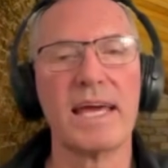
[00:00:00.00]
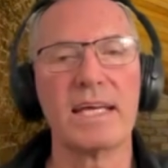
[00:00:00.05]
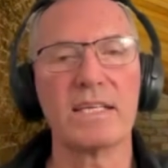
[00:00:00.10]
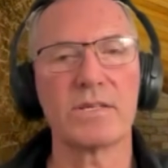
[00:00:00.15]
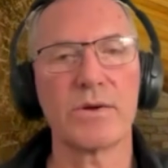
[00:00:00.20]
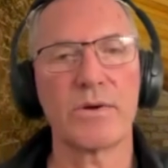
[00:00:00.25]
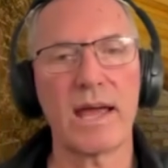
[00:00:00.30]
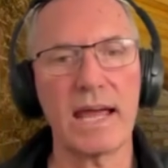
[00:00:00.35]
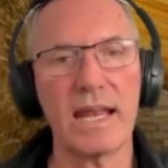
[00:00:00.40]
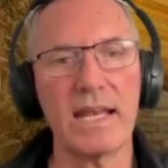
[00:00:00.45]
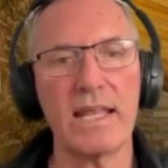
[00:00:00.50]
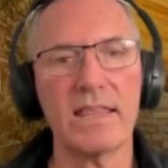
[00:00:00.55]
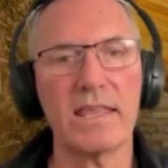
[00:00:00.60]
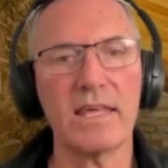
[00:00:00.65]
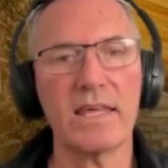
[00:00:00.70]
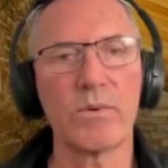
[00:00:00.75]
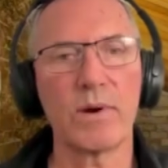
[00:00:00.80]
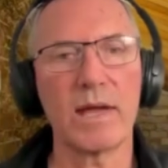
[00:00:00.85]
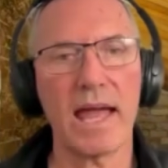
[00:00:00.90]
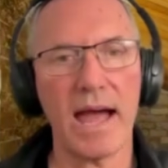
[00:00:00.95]
Is there
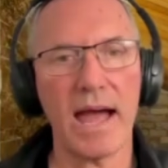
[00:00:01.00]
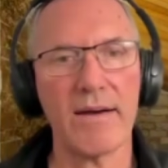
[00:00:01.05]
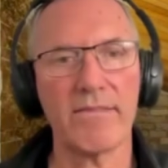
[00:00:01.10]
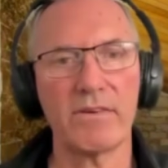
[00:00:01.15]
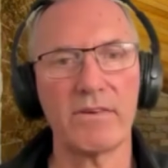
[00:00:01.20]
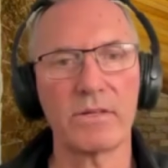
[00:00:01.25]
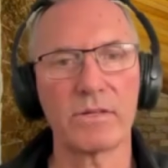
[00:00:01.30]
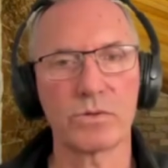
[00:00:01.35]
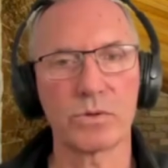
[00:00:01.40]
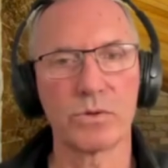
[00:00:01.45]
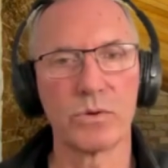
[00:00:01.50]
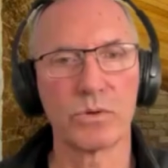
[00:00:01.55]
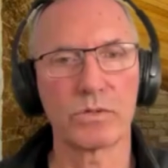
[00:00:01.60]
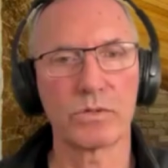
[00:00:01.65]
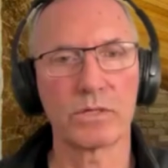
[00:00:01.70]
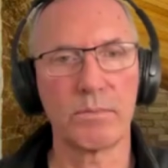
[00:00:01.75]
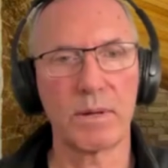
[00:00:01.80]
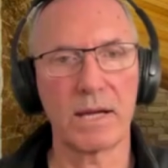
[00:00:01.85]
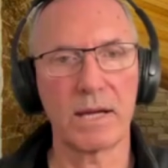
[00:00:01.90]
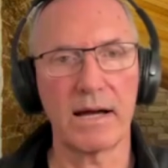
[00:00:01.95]
anything we haven't
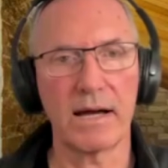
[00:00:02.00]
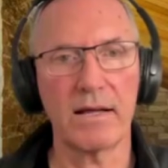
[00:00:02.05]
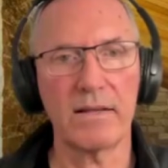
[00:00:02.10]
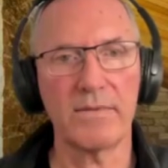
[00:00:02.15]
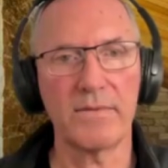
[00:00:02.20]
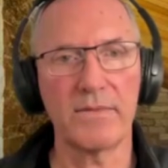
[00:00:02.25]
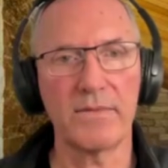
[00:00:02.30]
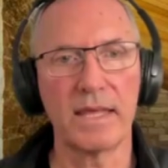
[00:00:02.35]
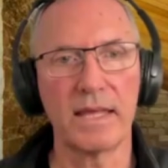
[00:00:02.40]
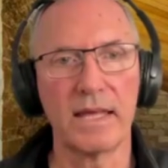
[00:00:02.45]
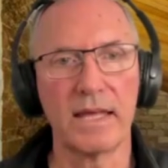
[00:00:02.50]
talked about